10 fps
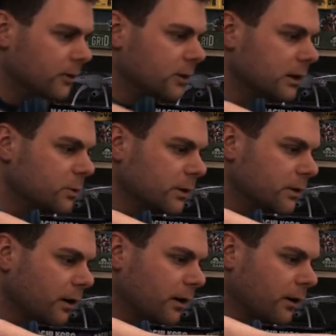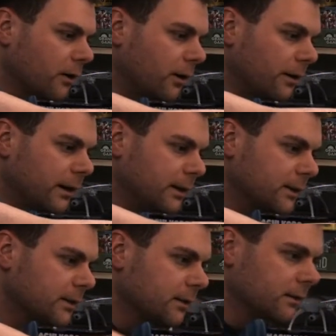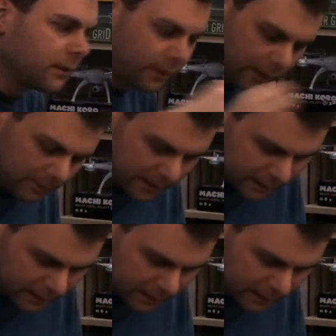So these ones are all these thumb